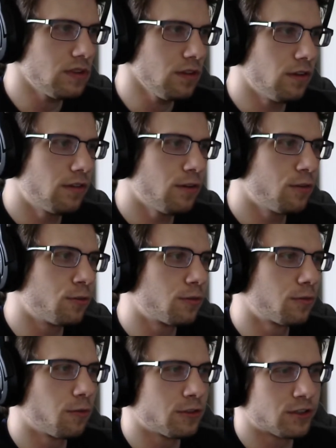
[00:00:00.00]
So
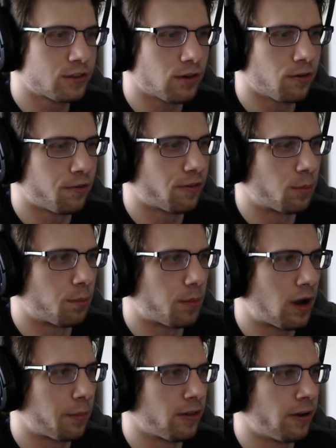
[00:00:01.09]
we'll just go from
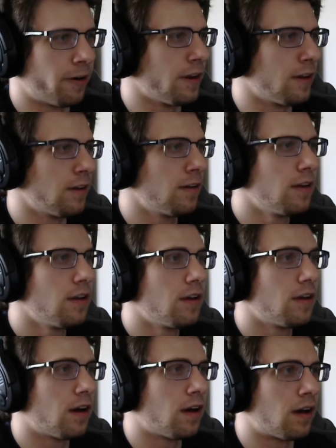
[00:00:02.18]
popularity
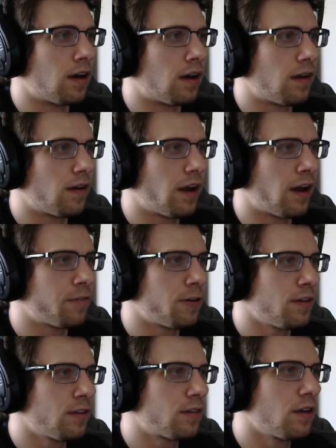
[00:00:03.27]
after
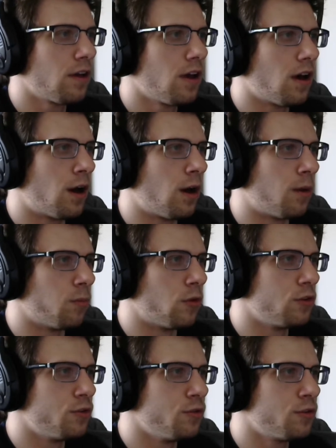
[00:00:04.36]
this.
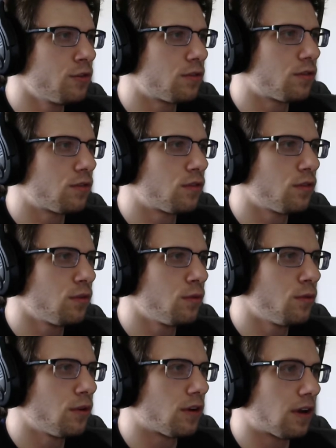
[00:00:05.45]

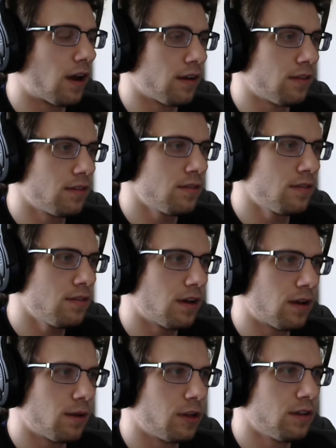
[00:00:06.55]
Jiu-Jitsu Kaizen, I
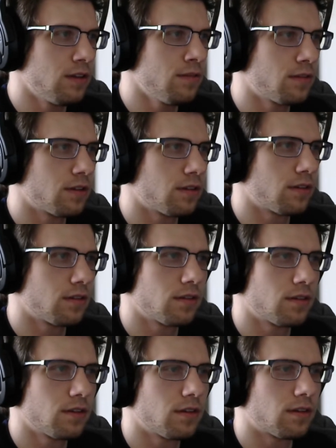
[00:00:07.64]
believe
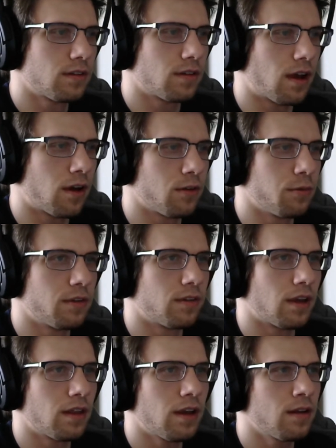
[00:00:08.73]
how you would say
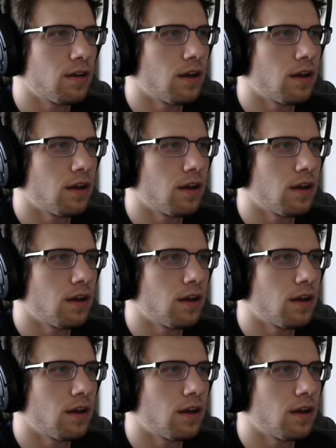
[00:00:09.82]
that.